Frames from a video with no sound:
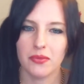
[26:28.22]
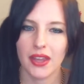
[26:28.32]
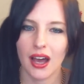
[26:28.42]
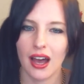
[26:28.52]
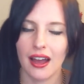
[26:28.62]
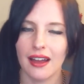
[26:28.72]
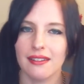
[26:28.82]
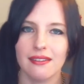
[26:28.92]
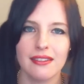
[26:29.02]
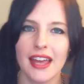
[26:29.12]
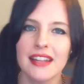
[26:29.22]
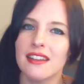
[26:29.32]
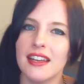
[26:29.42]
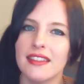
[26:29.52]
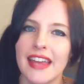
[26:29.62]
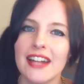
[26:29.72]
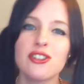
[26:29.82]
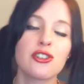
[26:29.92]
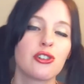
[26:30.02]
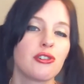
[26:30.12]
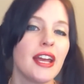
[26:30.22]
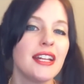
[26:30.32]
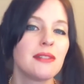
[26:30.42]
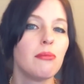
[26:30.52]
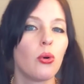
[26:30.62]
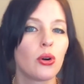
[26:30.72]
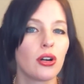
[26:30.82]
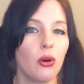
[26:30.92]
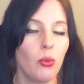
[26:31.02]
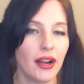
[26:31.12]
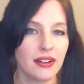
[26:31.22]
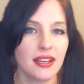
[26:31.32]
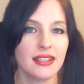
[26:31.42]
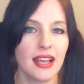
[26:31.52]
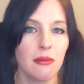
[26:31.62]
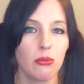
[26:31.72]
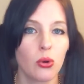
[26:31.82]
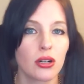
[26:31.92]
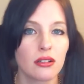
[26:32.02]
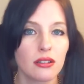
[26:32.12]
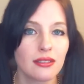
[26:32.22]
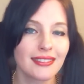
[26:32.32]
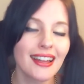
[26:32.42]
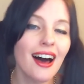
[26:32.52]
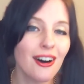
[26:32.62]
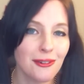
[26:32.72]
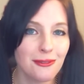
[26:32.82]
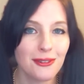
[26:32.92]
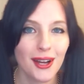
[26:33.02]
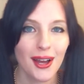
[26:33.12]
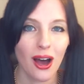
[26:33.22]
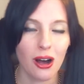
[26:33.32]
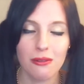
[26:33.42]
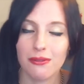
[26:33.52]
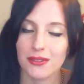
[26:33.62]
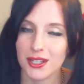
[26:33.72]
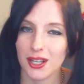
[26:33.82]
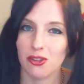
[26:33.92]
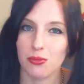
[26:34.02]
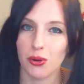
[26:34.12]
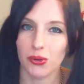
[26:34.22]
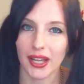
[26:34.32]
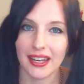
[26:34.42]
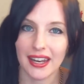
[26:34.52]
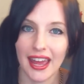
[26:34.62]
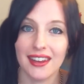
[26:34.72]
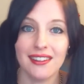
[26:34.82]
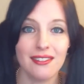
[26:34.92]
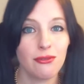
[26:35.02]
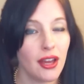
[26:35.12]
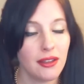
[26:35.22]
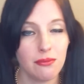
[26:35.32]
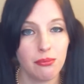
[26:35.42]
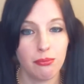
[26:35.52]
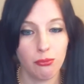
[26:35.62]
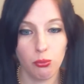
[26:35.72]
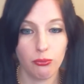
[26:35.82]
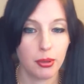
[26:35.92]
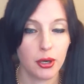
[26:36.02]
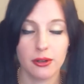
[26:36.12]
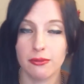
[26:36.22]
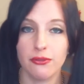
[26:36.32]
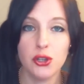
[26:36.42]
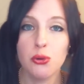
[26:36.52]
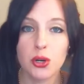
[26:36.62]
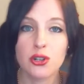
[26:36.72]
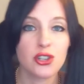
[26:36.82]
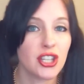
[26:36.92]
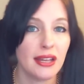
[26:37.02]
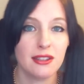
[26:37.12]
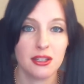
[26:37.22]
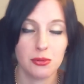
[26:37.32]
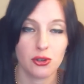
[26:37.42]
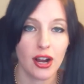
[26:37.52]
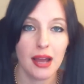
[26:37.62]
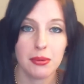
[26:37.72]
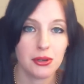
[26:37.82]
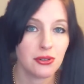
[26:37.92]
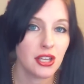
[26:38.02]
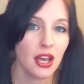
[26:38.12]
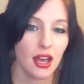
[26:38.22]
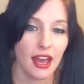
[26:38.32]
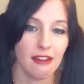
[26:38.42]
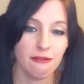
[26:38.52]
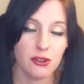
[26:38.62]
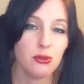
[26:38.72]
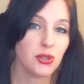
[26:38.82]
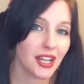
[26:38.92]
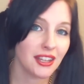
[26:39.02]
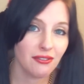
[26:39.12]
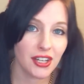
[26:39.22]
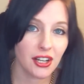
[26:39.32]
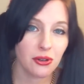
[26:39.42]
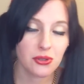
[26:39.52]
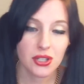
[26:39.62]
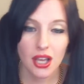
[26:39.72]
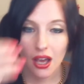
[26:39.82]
that just creates more awareness and more love of Sailor Moon, and per viewers and subscribers and views on the videos,